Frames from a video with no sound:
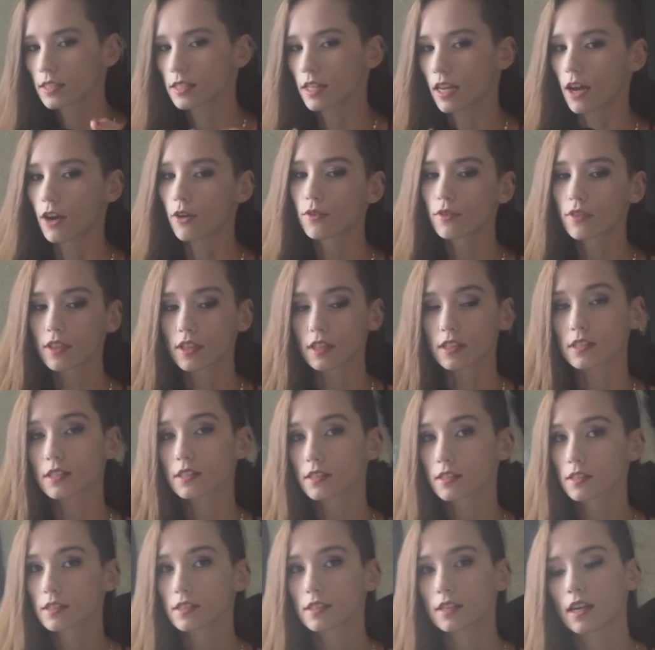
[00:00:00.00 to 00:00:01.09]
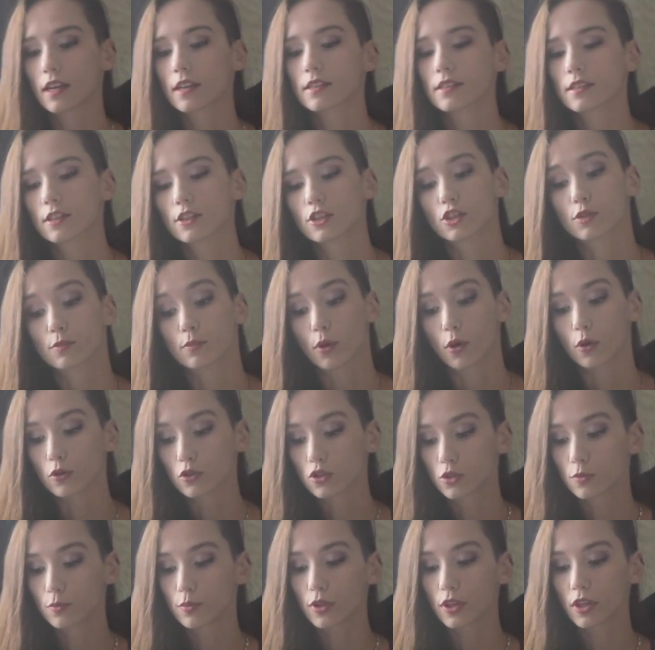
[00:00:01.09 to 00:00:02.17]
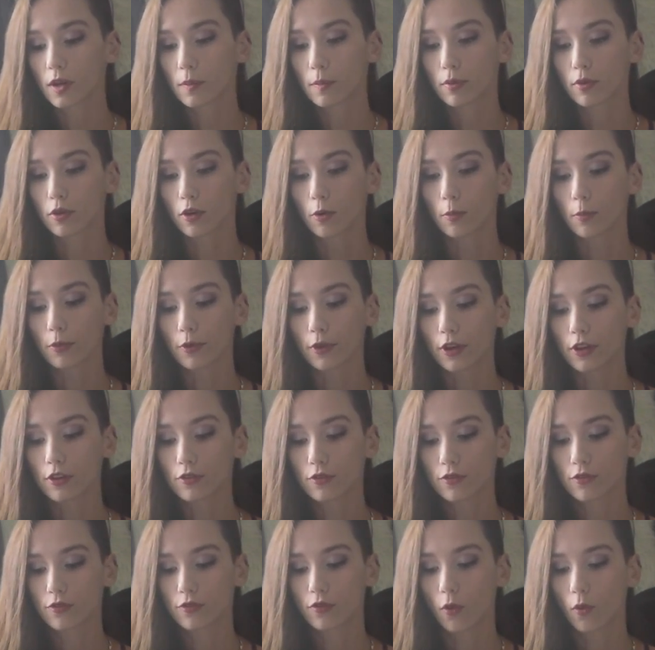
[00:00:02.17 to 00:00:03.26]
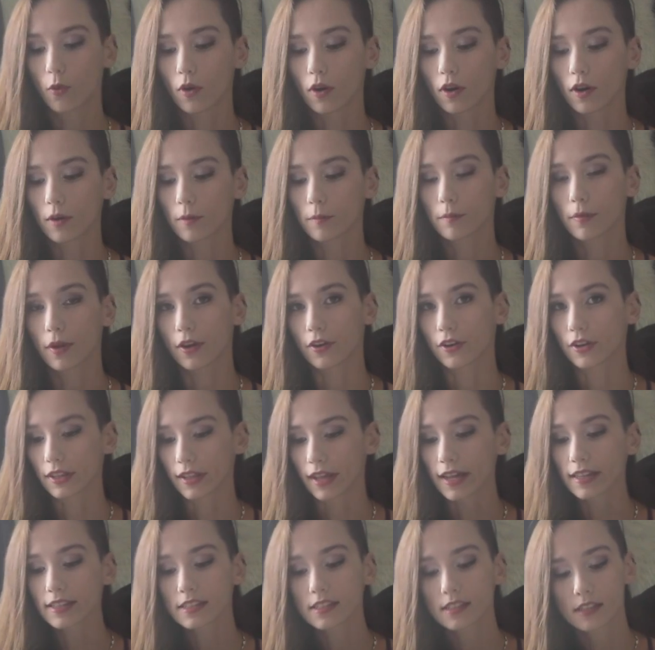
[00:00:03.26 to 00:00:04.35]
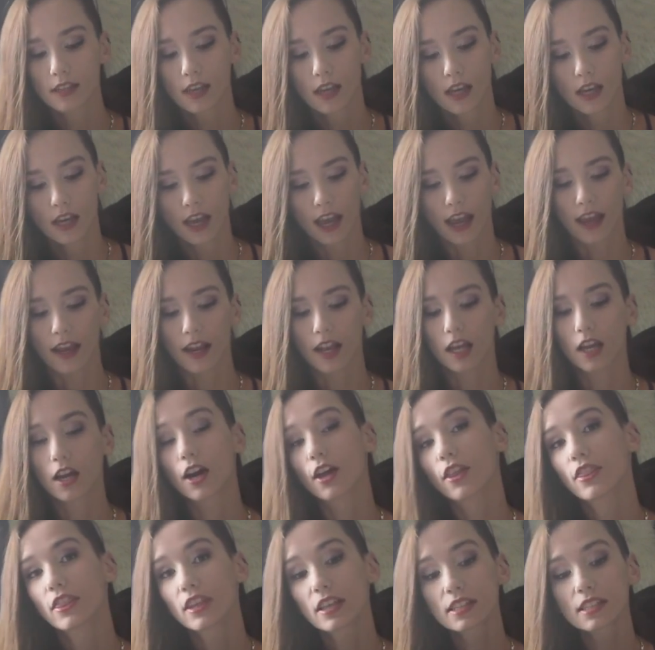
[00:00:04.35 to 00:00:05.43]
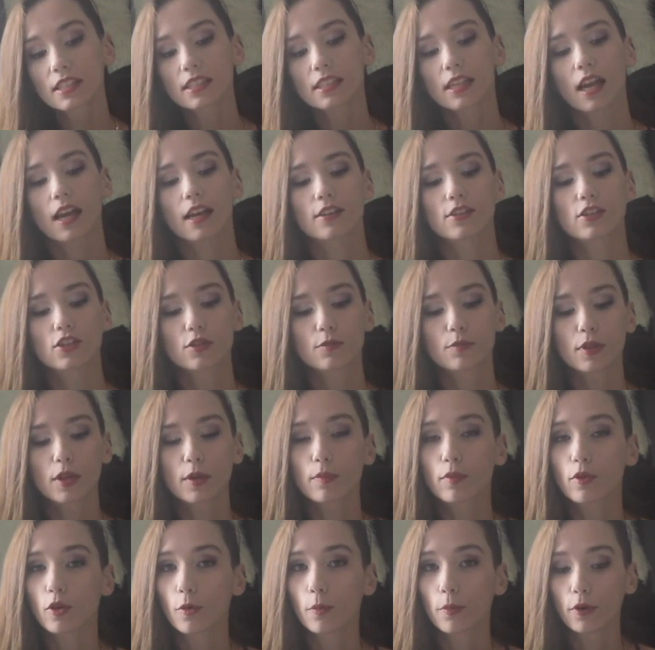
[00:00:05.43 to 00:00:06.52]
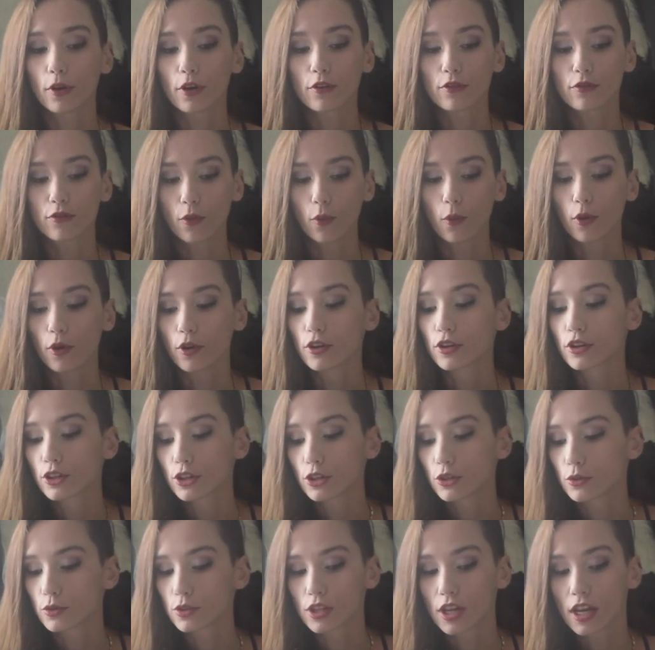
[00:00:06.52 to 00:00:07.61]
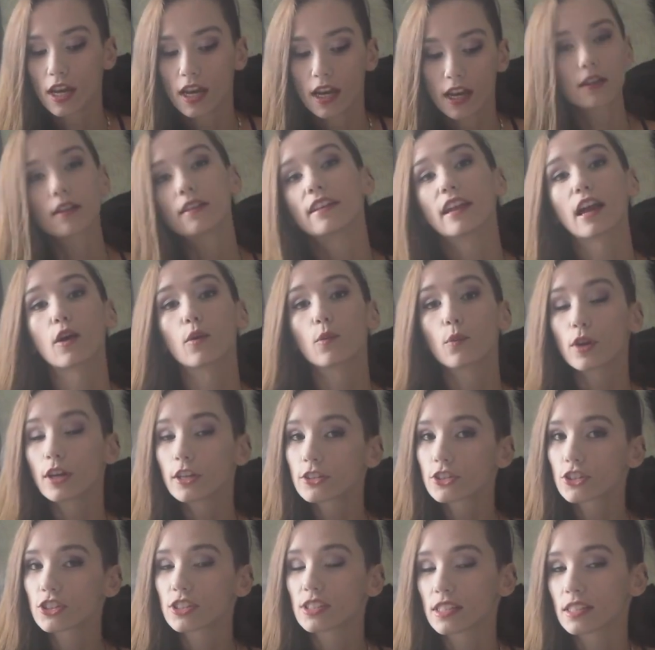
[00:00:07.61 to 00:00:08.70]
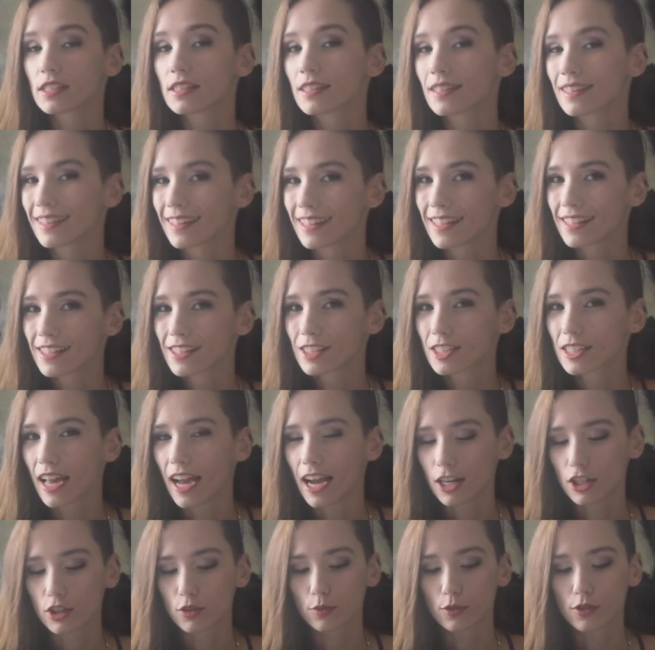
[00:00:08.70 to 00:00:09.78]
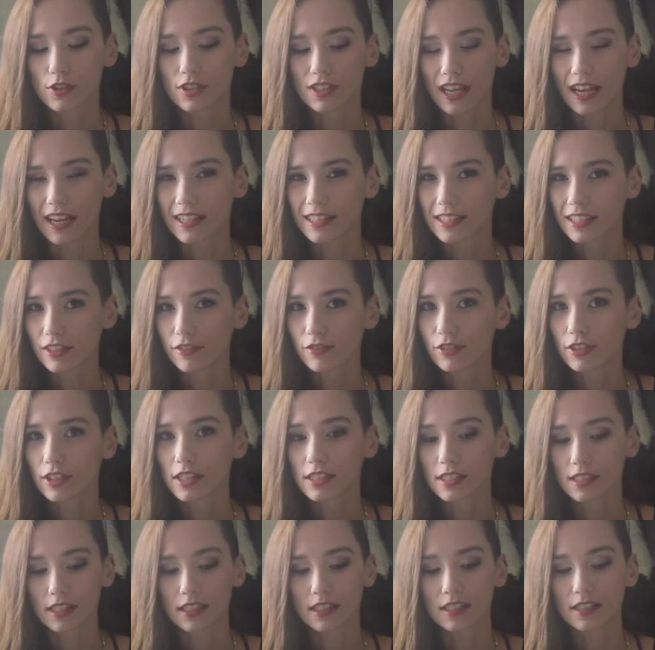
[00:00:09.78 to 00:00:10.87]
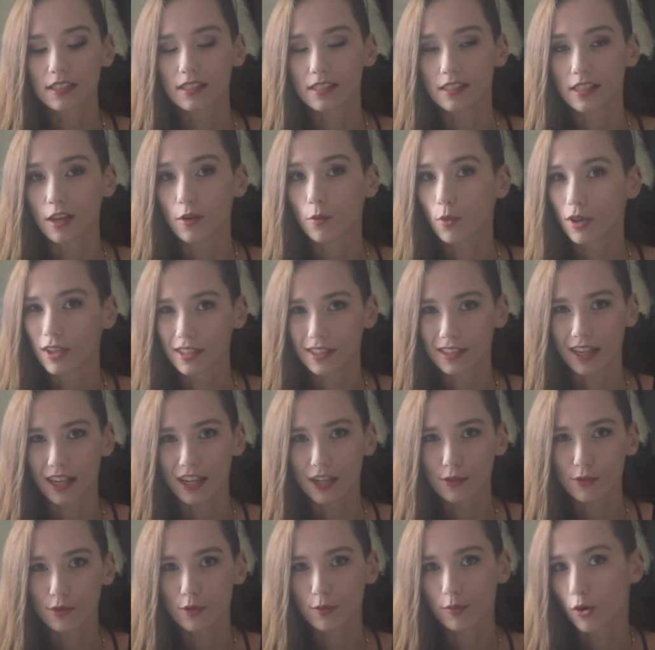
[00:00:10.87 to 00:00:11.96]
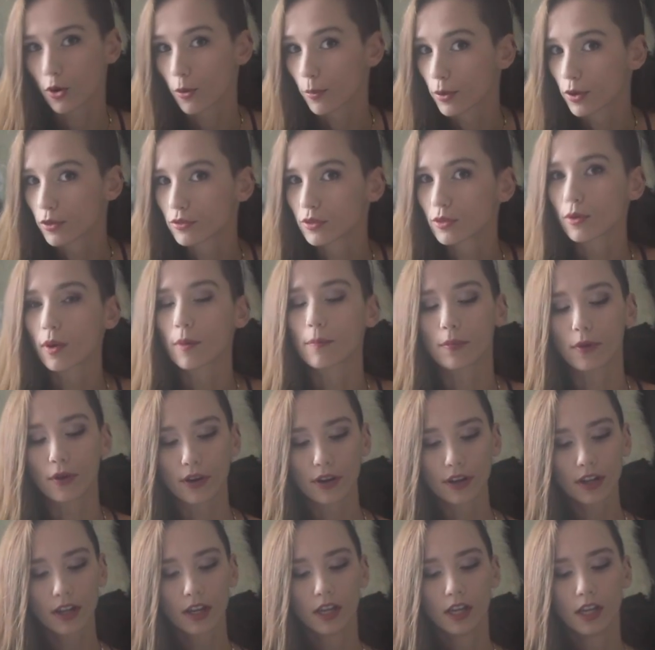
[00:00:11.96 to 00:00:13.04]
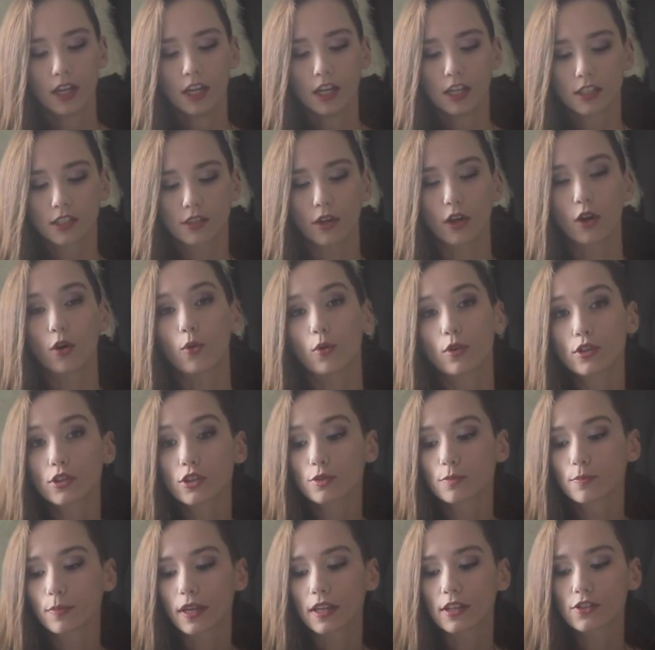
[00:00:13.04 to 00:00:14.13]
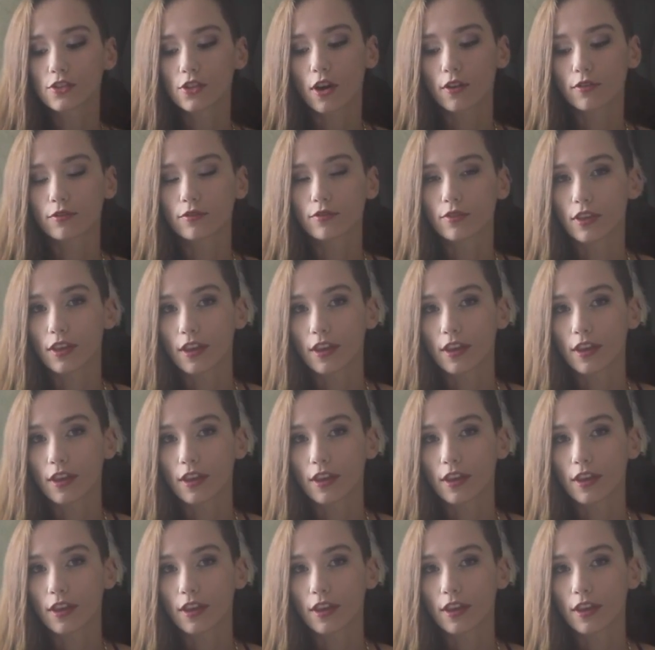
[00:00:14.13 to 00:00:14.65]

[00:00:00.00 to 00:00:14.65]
down. This is the size that's supposed to be appropriate for parrotlets. And I got this size to be appropriate for newt. Now, Wish didn't list actual sizing for this. They didn't say what size was appropriate for what bird. So I ordered based off of the